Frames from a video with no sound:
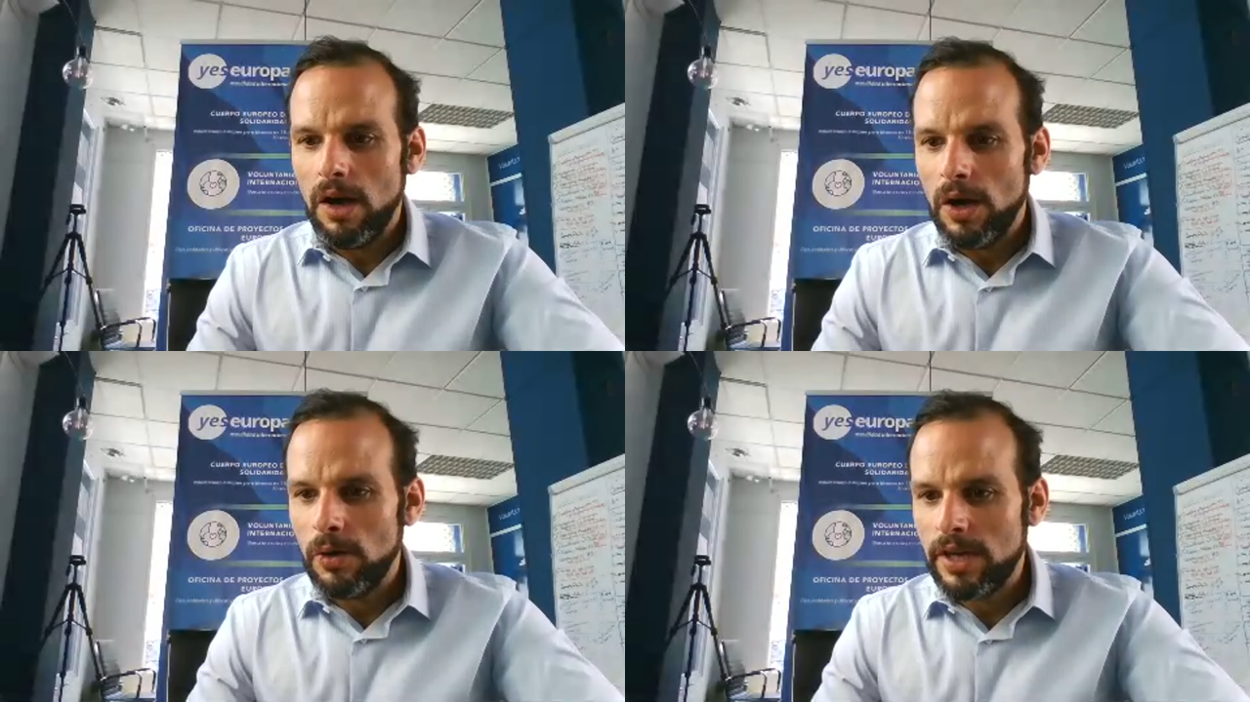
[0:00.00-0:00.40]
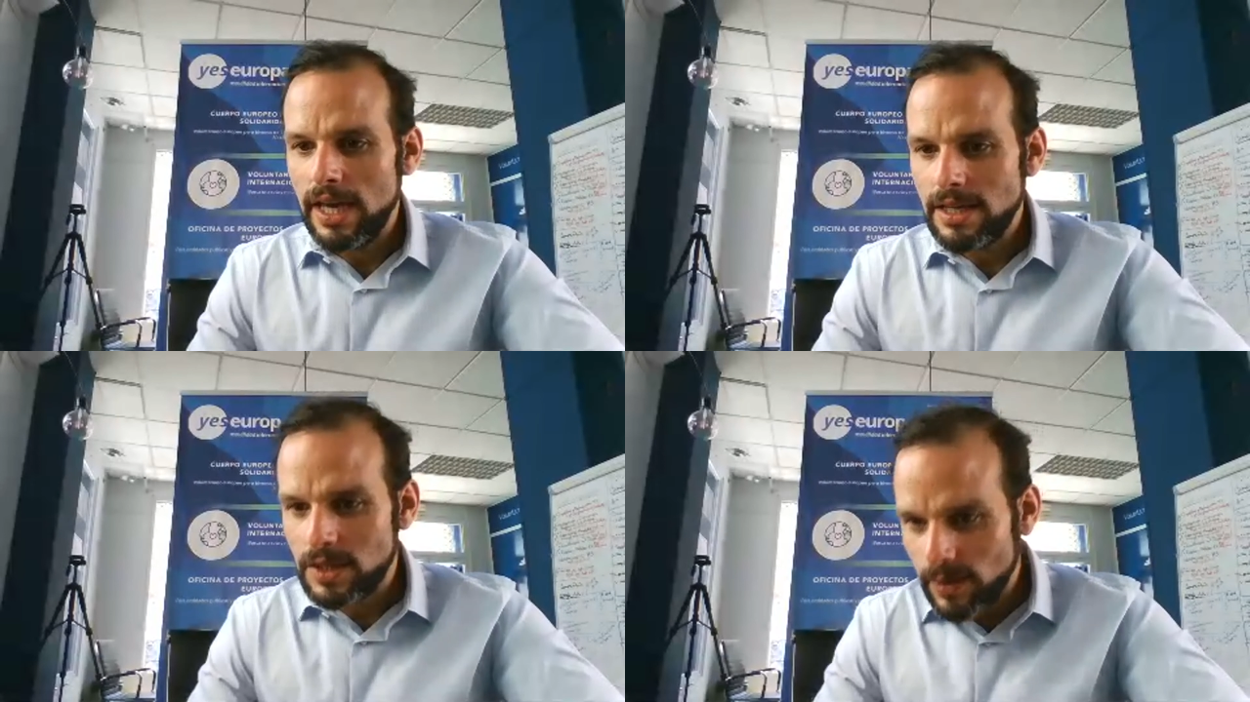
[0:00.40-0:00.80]

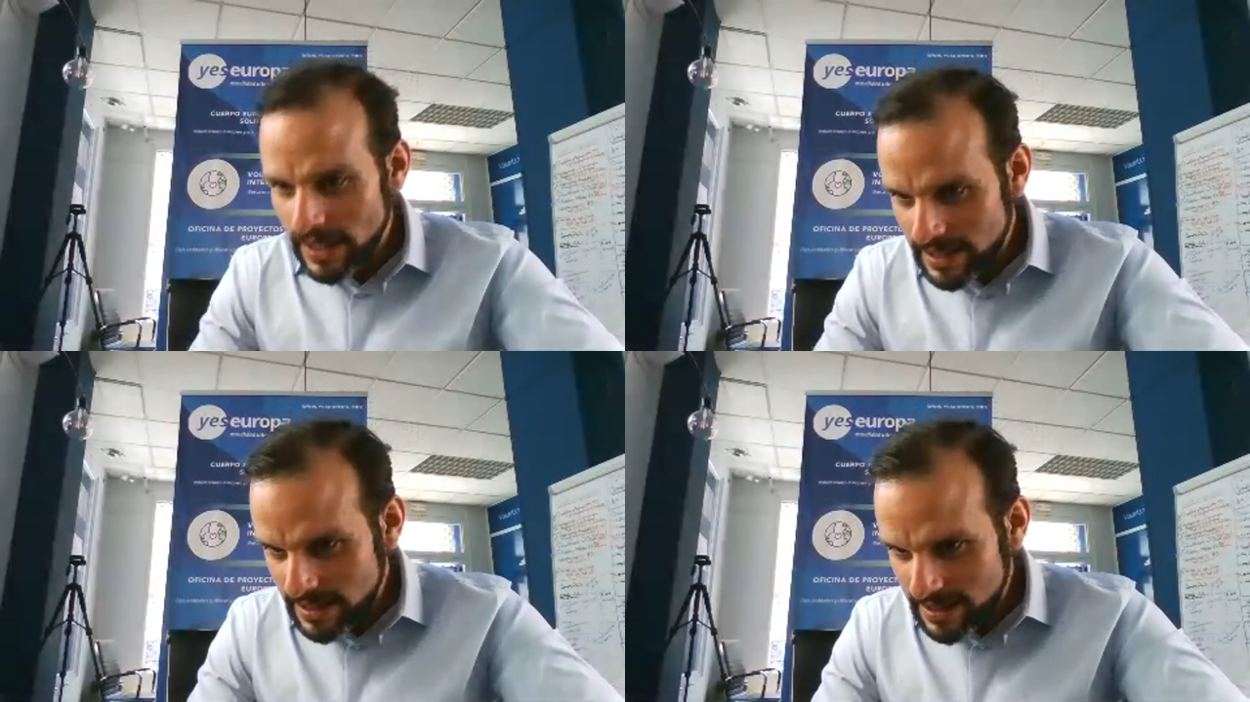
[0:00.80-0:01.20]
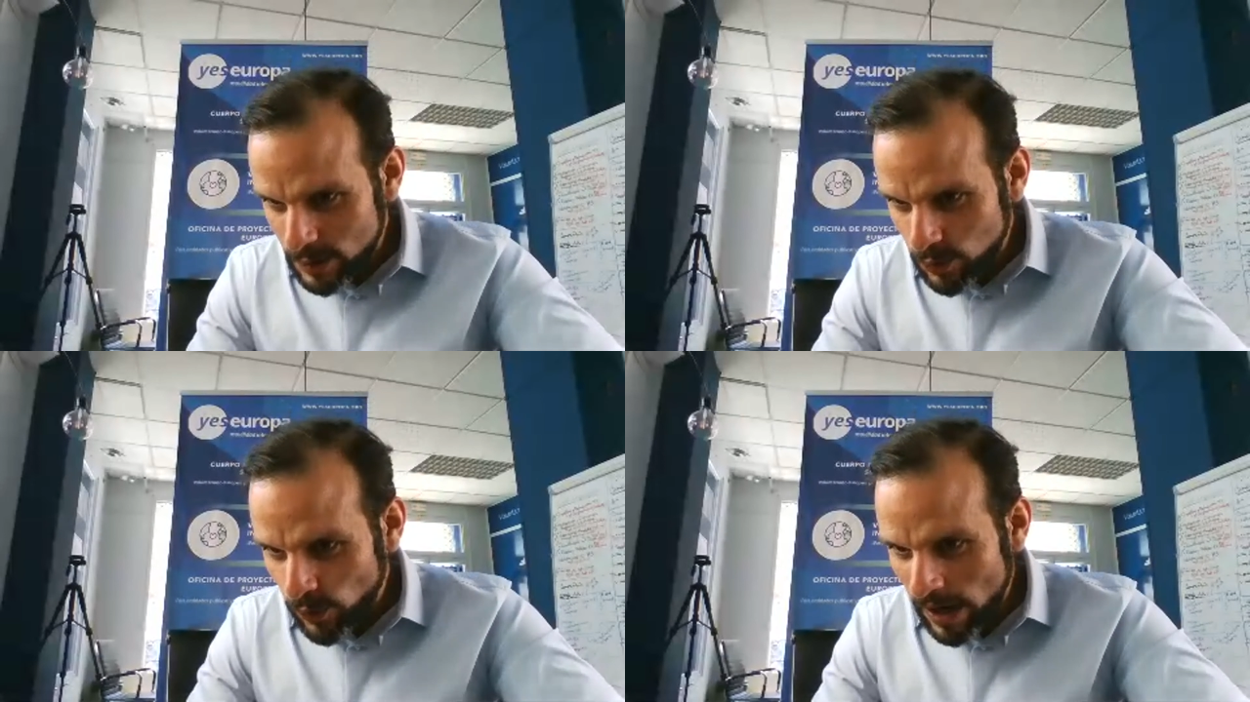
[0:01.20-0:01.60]
Okay, so it's
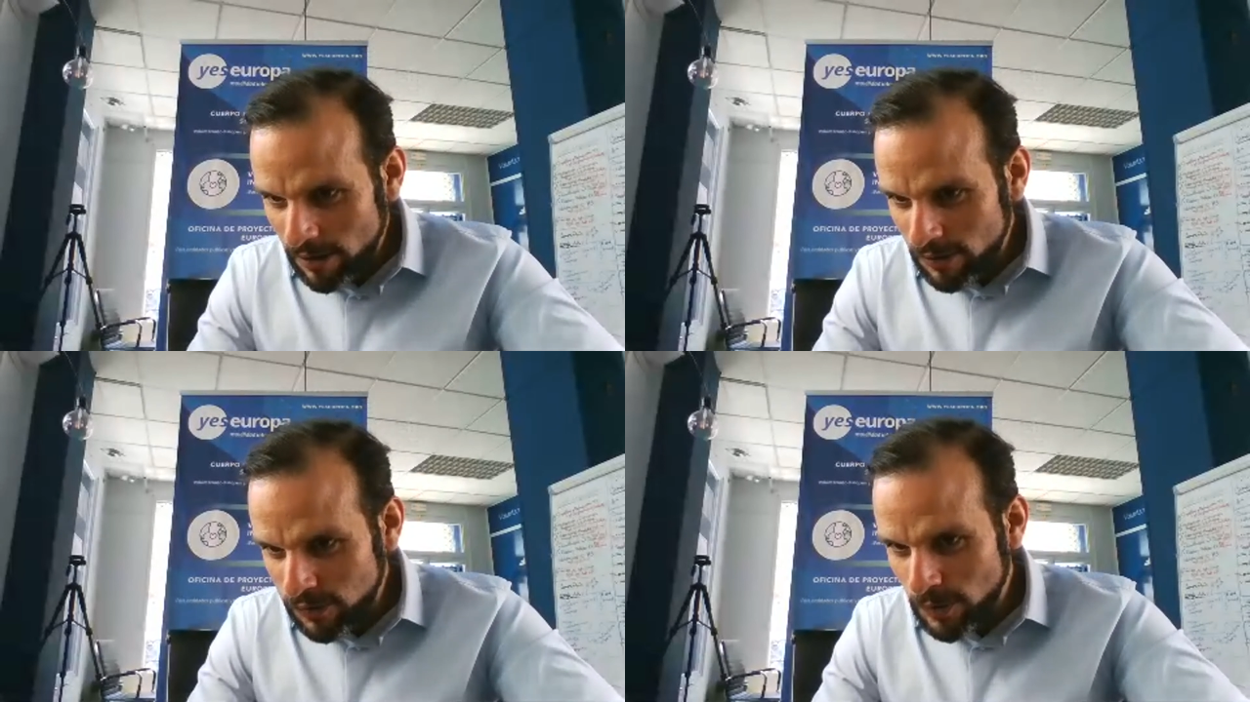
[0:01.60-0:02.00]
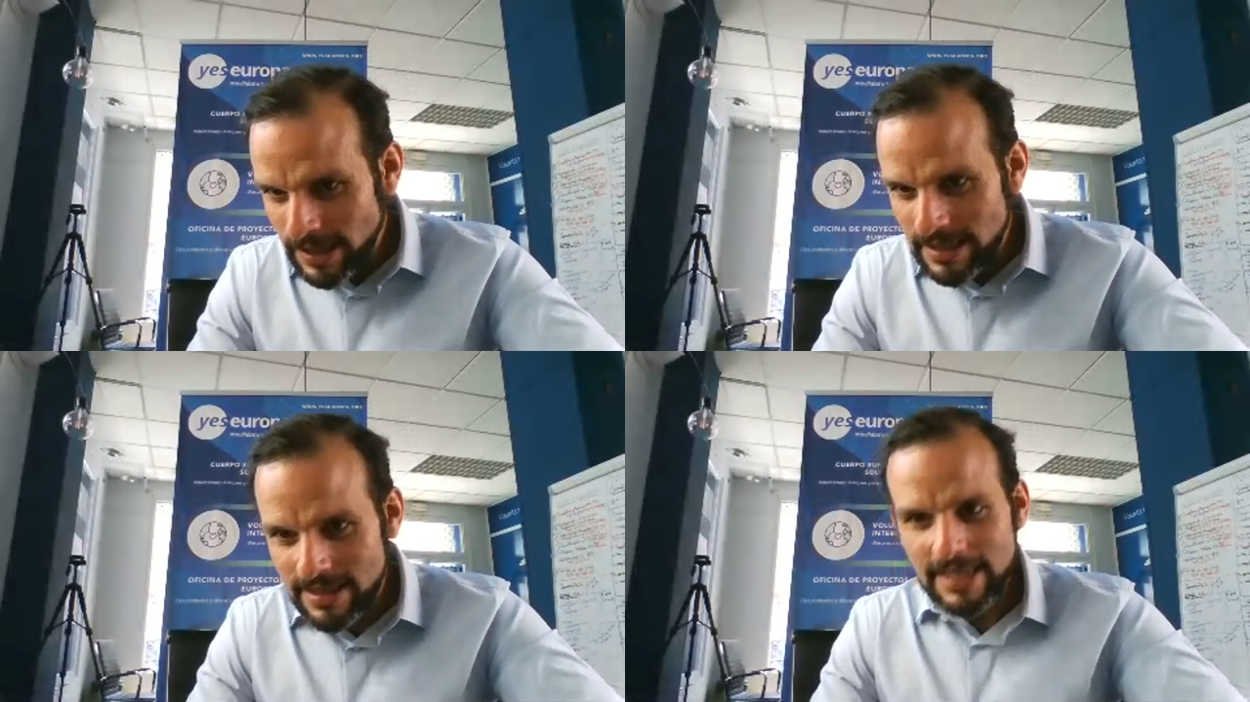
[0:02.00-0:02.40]

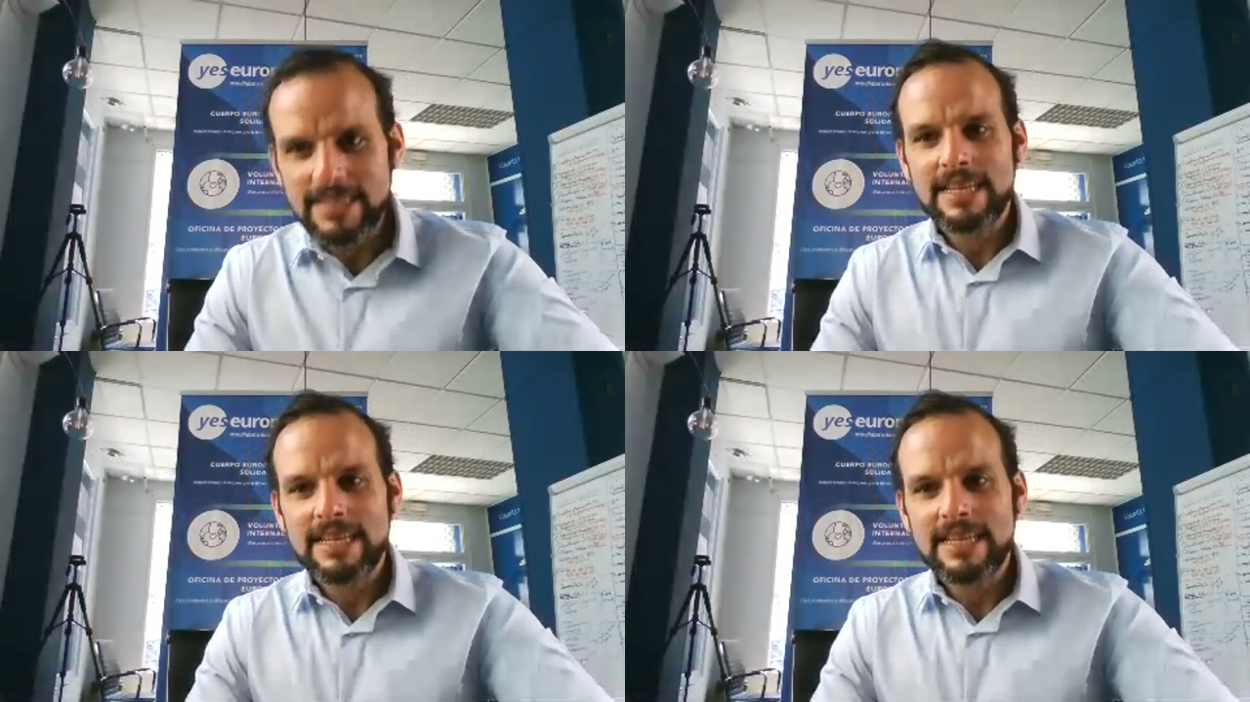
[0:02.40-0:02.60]
12:46,